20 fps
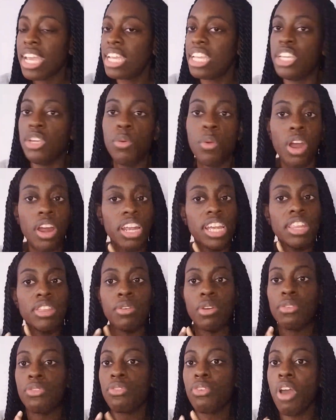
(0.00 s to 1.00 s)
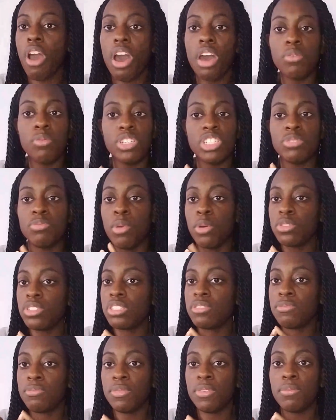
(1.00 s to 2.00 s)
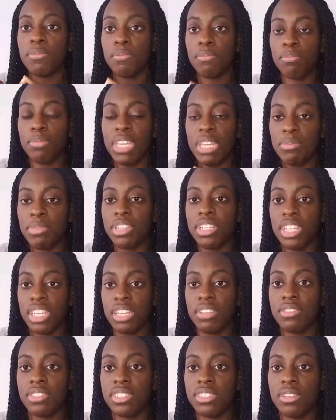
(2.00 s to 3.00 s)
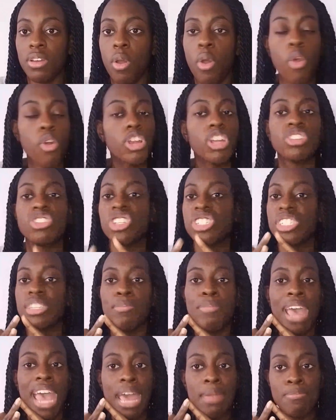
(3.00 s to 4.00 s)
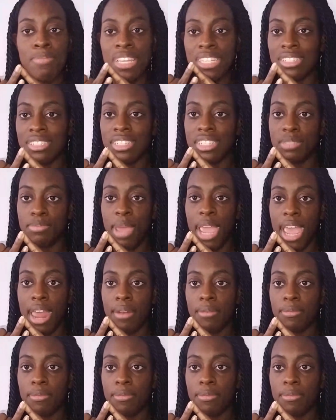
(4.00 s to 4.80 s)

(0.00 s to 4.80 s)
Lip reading: You are either a fraud, which most of me believes, or you're just a bad businessman.